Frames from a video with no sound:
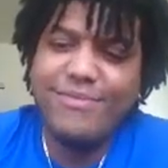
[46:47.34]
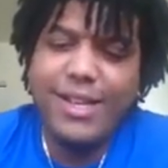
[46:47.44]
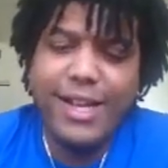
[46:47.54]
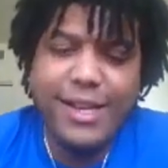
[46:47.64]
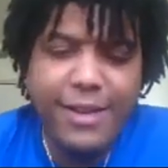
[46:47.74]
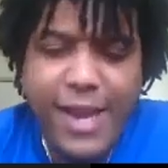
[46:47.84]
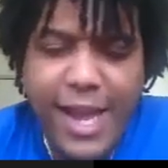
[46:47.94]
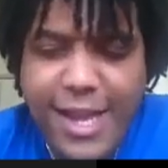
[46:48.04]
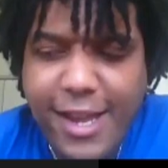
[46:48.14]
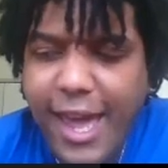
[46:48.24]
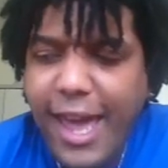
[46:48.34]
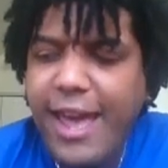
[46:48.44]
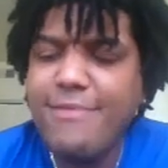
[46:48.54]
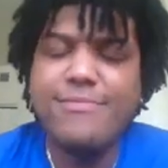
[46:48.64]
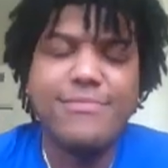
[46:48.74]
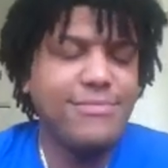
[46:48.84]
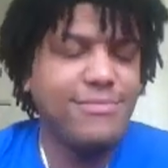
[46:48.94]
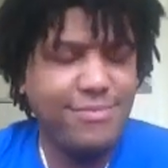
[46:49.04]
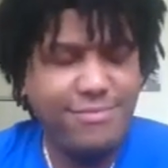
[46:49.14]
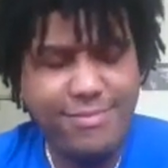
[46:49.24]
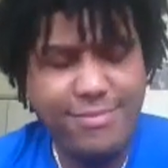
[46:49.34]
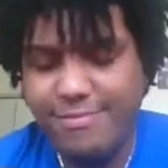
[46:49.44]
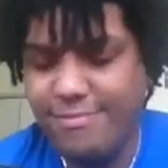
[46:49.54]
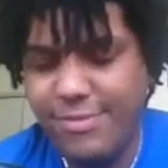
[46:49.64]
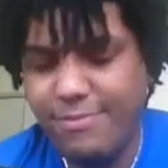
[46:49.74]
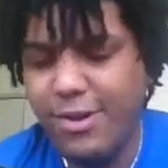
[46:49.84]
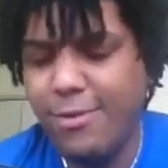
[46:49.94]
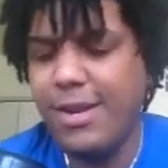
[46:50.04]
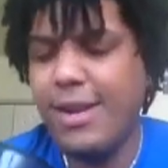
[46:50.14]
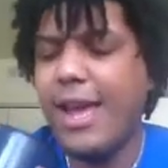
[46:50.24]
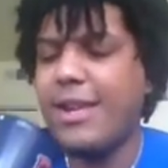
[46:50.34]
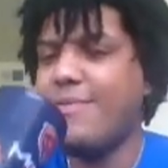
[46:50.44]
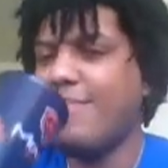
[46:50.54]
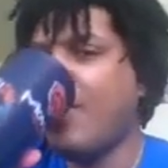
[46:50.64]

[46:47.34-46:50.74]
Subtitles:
I'll give Natty a cat. Just put her with Natty.